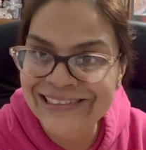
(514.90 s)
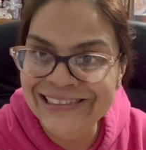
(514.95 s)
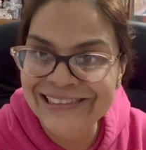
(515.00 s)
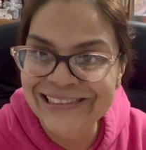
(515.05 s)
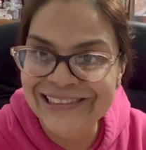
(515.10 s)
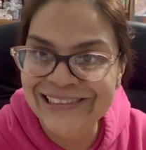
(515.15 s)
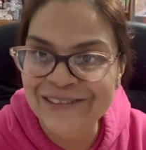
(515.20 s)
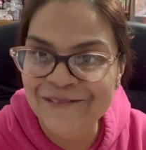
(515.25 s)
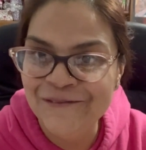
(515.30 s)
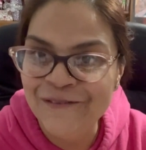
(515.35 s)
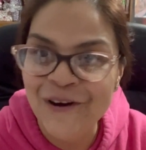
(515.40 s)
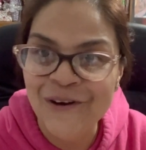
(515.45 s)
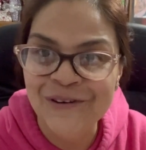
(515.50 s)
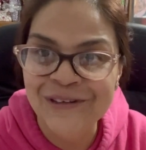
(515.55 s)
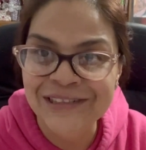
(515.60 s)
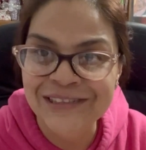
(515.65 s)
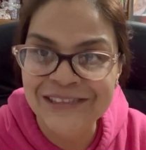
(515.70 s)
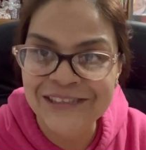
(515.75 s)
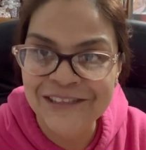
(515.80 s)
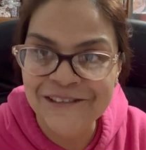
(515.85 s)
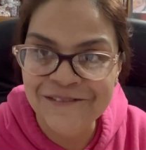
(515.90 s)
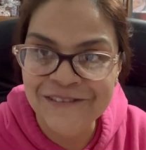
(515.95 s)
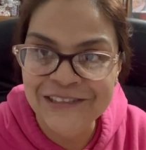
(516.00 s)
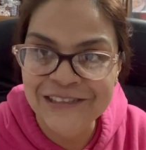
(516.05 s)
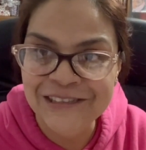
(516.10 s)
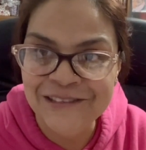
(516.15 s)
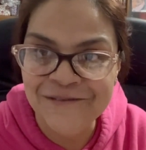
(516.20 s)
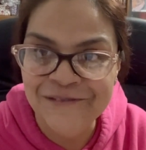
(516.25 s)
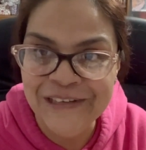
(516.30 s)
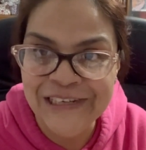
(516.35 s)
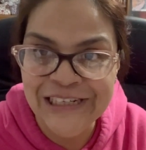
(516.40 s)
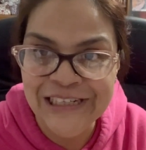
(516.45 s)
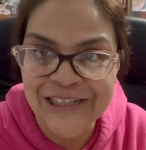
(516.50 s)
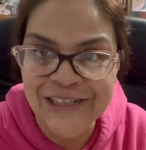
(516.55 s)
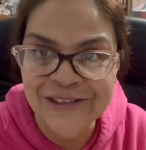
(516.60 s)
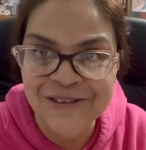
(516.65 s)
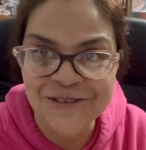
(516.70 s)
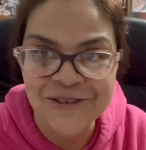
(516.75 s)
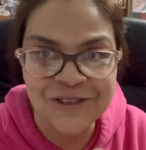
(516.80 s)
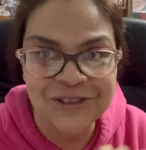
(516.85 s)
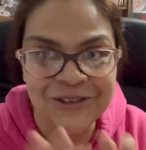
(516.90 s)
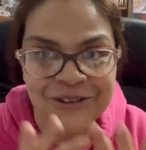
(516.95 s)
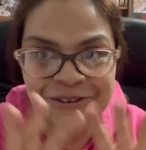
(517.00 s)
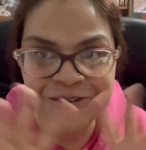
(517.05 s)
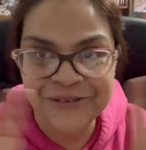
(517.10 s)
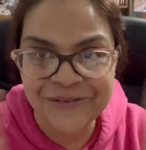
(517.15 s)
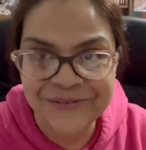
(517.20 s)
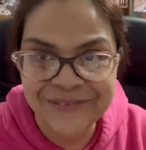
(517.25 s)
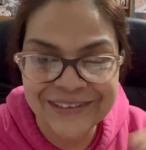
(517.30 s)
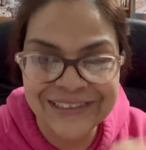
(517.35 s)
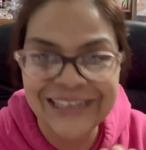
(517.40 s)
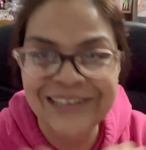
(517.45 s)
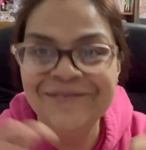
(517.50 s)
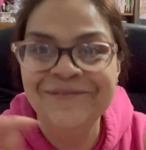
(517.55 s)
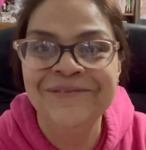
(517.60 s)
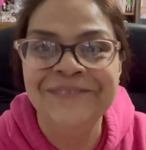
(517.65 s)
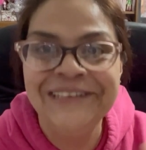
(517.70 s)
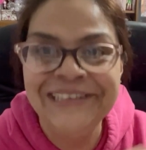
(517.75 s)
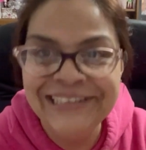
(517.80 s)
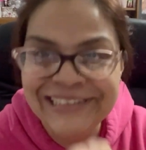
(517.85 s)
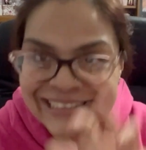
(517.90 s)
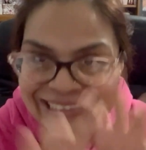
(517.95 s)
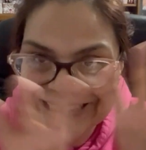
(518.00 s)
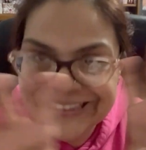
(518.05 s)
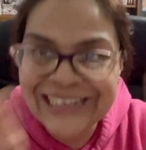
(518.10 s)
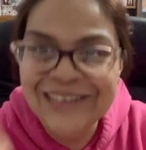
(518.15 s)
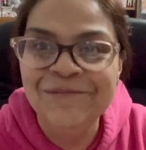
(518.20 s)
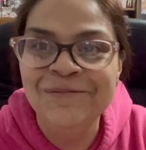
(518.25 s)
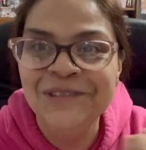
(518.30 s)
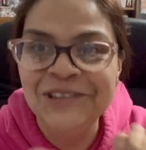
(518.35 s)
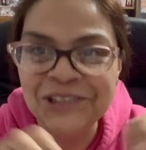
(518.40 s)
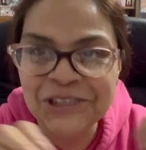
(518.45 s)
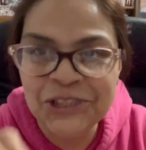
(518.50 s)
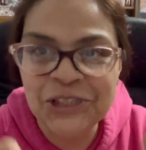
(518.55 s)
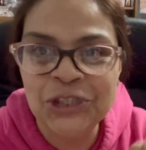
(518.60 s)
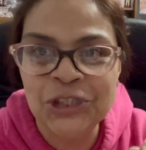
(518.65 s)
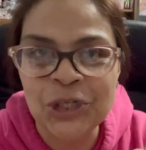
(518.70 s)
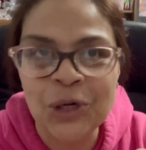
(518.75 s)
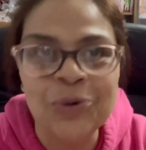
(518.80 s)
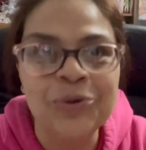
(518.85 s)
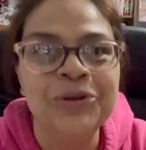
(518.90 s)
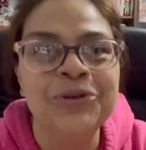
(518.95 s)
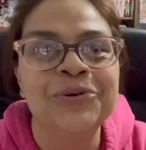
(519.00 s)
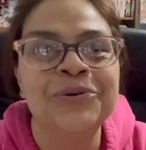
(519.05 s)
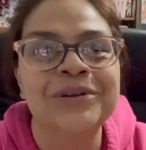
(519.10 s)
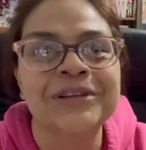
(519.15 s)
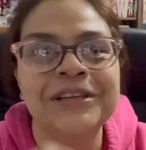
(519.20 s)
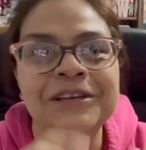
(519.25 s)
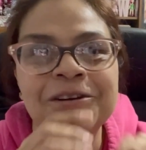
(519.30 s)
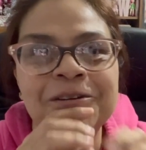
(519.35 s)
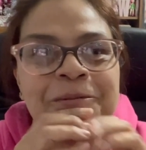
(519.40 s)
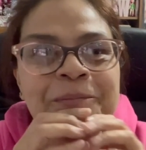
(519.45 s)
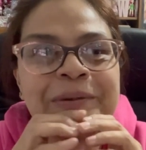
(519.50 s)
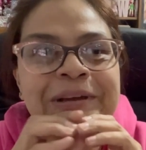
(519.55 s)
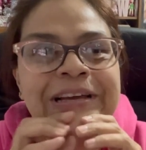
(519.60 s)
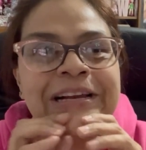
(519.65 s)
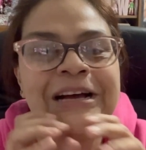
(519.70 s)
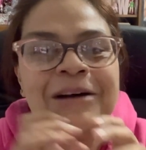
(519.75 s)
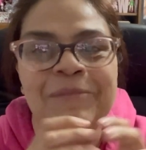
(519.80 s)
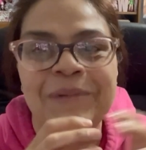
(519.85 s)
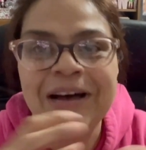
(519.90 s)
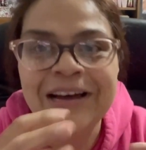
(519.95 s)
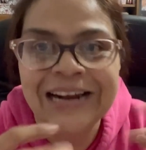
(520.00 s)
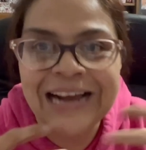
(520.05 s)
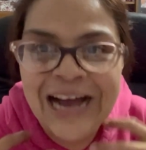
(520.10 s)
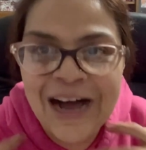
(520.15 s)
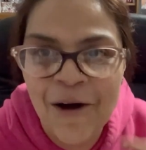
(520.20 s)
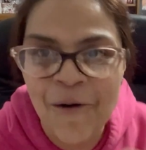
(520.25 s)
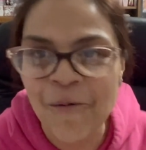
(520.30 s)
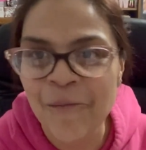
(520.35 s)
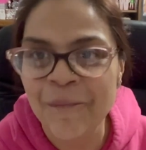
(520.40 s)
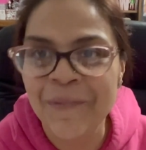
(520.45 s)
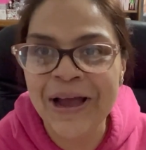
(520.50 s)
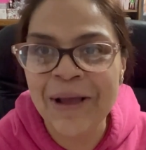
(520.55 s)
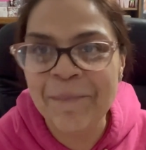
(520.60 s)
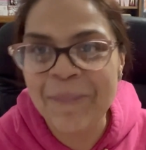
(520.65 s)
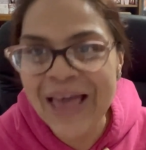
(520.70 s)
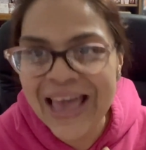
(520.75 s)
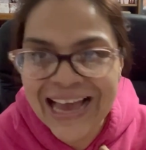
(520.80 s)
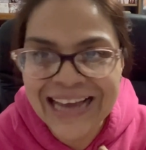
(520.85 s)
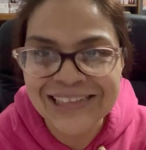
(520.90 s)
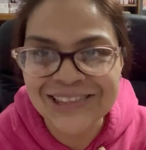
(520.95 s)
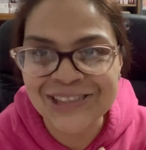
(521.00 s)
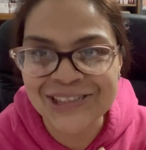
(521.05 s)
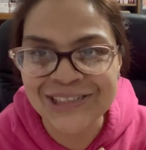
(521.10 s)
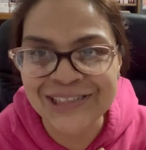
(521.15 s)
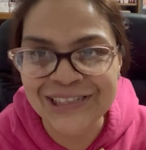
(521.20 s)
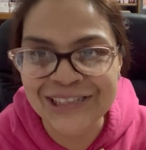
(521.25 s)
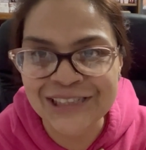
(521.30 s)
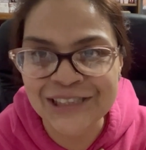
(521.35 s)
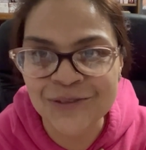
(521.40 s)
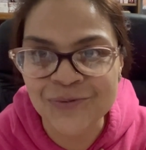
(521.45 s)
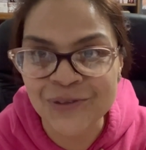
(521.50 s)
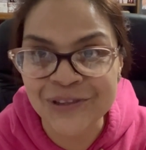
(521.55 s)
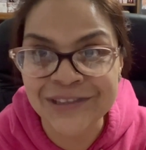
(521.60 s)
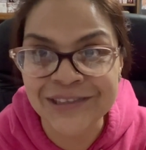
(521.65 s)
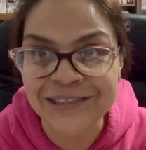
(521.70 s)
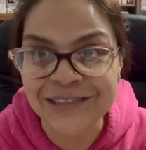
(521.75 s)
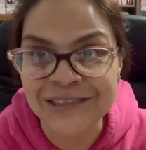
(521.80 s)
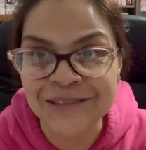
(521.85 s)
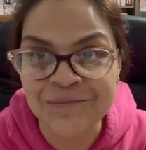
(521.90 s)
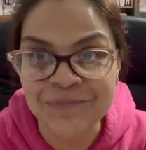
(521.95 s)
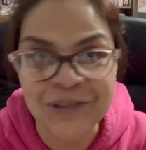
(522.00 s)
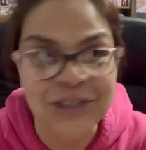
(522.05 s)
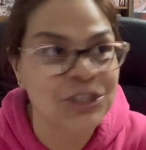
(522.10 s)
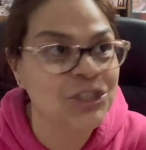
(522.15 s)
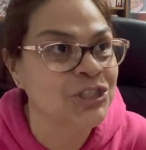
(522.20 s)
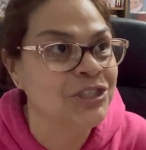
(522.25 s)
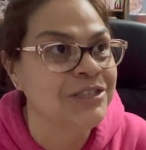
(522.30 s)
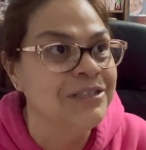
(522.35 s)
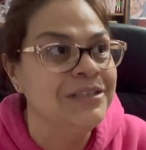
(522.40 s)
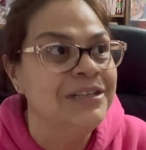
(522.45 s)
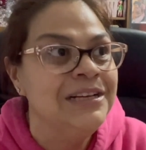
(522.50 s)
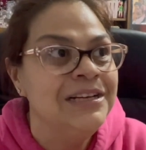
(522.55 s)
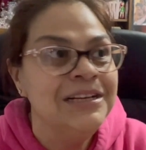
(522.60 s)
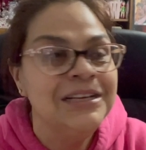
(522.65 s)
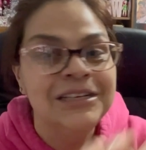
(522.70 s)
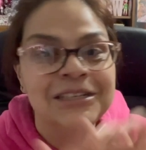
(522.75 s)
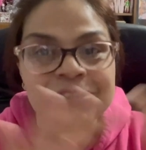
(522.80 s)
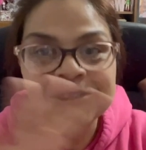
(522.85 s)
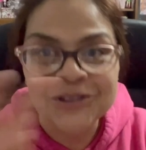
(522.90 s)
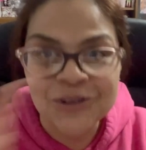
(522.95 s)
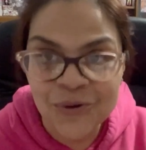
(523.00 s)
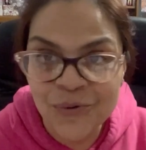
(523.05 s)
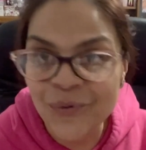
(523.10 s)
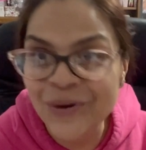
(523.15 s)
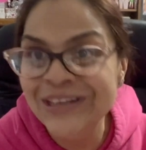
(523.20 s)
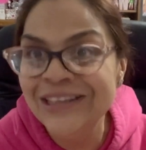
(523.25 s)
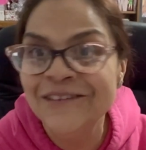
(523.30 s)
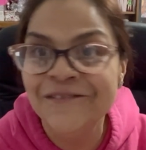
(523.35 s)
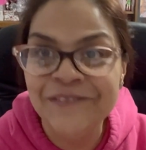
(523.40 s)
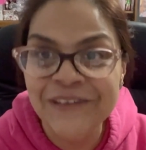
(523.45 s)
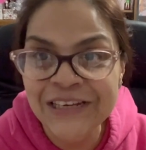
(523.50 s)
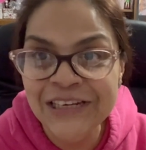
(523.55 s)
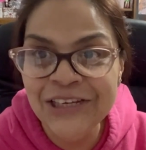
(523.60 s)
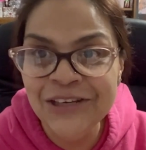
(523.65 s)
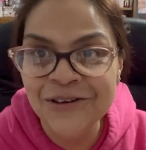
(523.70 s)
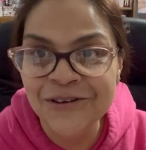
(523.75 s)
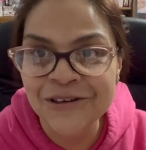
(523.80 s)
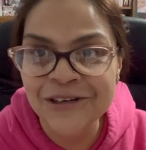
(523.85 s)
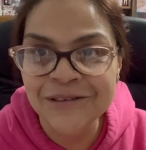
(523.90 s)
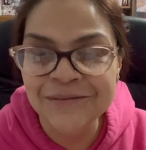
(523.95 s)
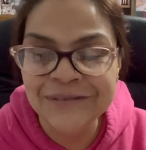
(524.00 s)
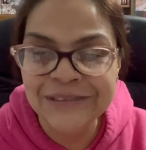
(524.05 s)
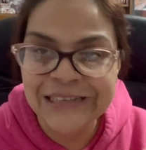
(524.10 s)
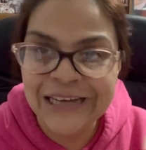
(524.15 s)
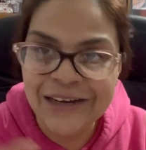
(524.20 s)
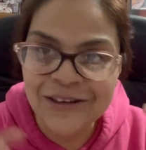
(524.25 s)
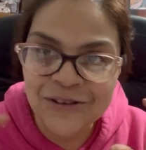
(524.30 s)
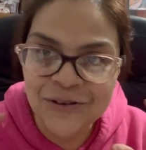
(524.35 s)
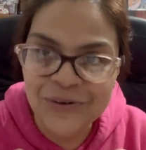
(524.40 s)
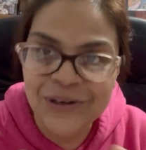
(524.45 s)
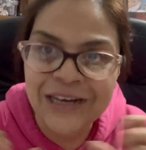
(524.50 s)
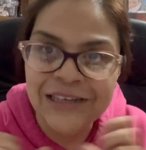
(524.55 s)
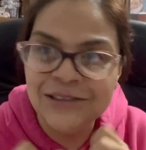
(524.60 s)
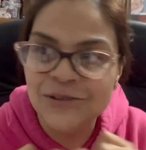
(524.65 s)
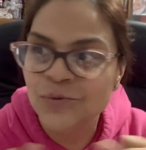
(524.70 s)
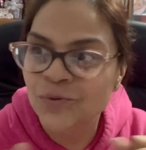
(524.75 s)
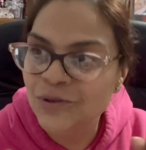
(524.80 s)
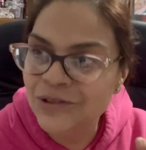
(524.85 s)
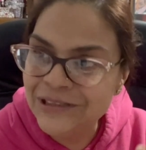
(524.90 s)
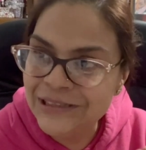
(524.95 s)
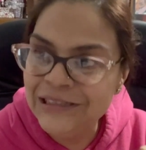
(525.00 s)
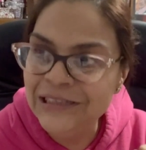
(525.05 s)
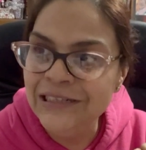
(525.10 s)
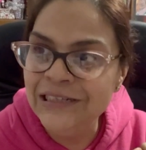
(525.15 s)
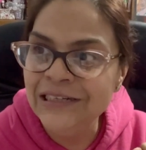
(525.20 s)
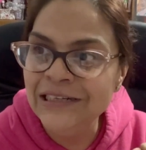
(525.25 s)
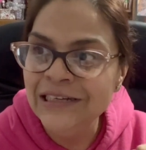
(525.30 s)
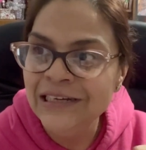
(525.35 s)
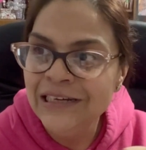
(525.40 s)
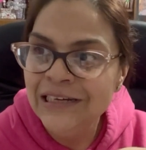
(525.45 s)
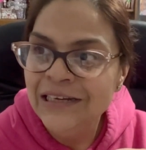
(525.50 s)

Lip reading: is the focus of this video. So let me just show you a little bit about how my passion is with this mission. So when the video comes out, you guys will see